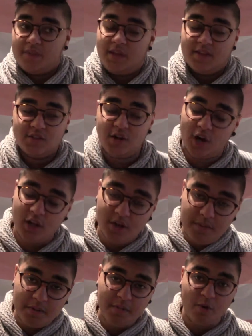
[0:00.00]
it's got a
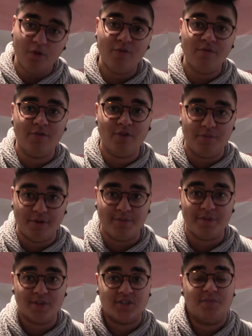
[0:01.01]
little bit more room for you to breathe
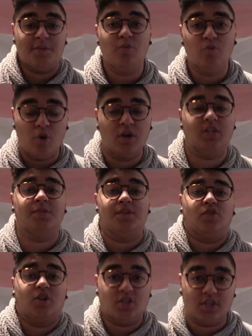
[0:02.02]
because it's been worn, it's been
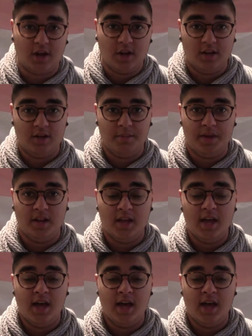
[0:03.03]
stretched out a little bit.